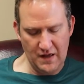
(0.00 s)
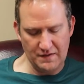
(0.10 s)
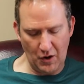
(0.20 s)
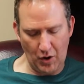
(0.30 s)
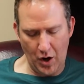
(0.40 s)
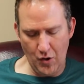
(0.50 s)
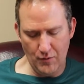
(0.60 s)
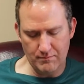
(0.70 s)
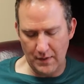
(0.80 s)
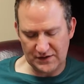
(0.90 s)
Their
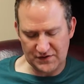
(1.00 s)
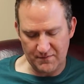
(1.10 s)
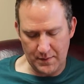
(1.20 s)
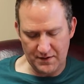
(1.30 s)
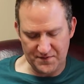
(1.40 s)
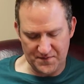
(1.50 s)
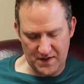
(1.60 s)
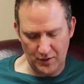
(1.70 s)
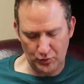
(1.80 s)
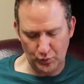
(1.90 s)
home must have been
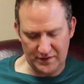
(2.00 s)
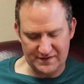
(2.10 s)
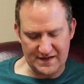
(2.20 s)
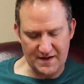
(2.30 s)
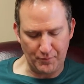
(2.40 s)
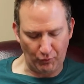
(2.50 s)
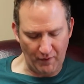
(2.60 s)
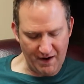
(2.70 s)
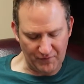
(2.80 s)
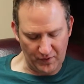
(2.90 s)
filled with deep
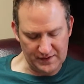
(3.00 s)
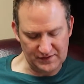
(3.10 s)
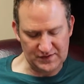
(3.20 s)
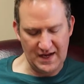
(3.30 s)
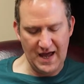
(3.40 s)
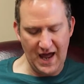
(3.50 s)
reverence